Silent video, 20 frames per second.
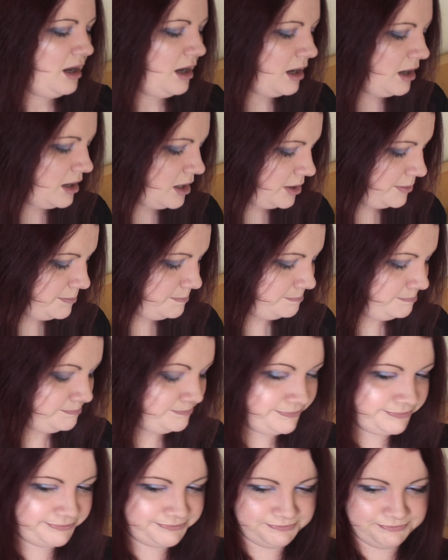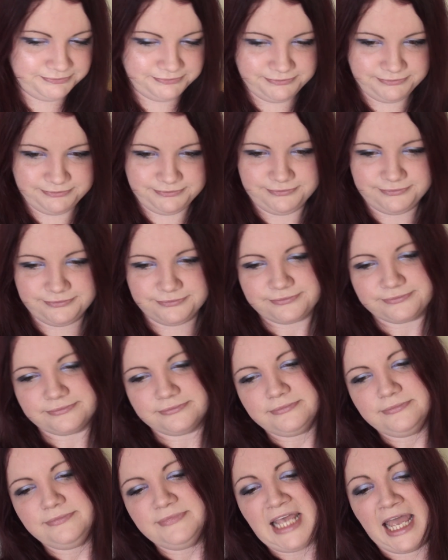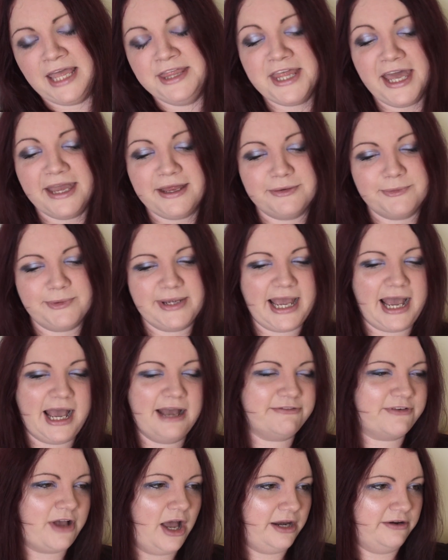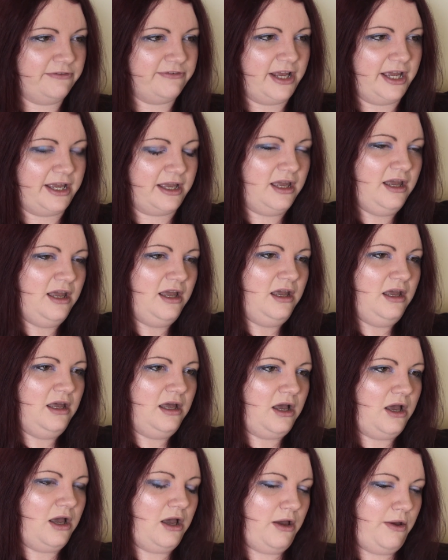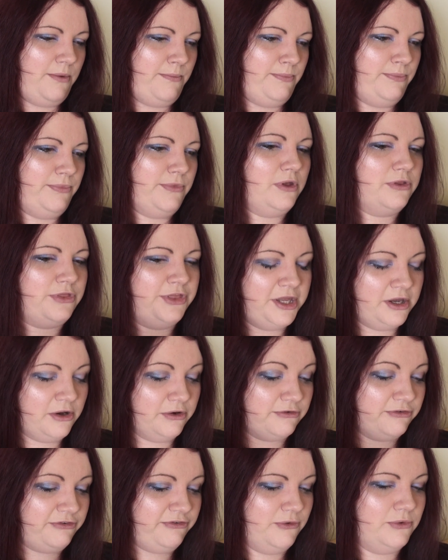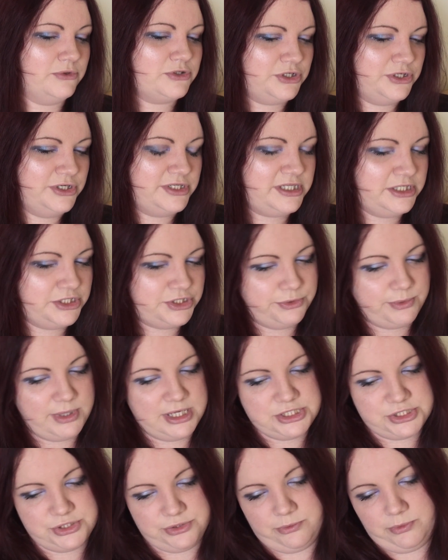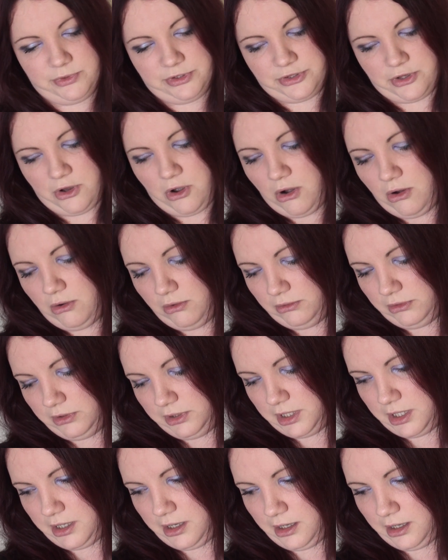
And then we have kind of like the unfortunate situation with the whole